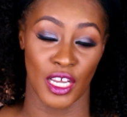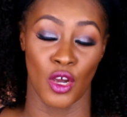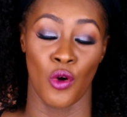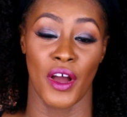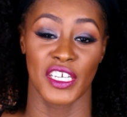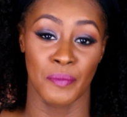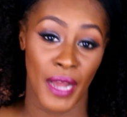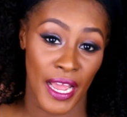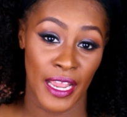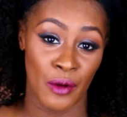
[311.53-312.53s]
I co-washed
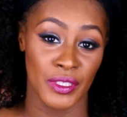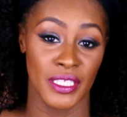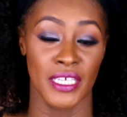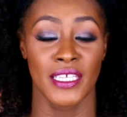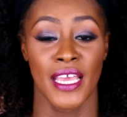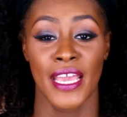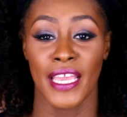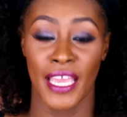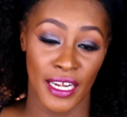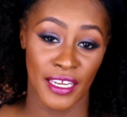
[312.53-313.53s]
my hair with this,
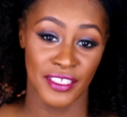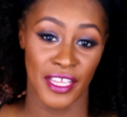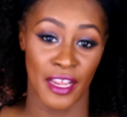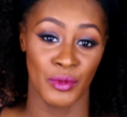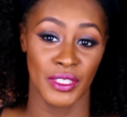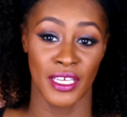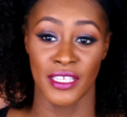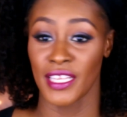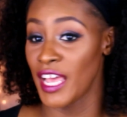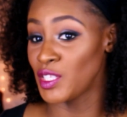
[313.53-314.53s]
Kennedy's hair with
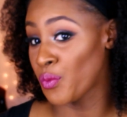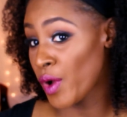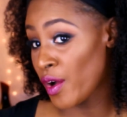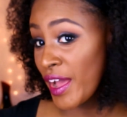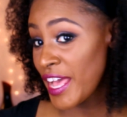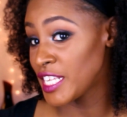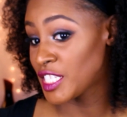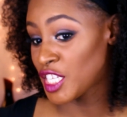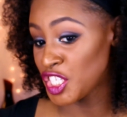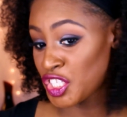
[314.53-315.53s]
this, as well
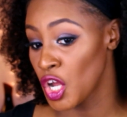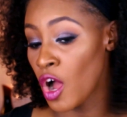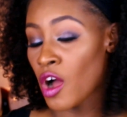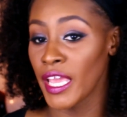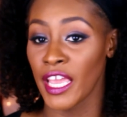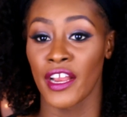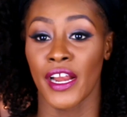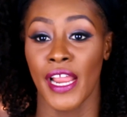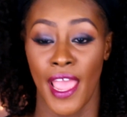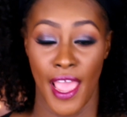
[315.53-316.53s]
as this doll here.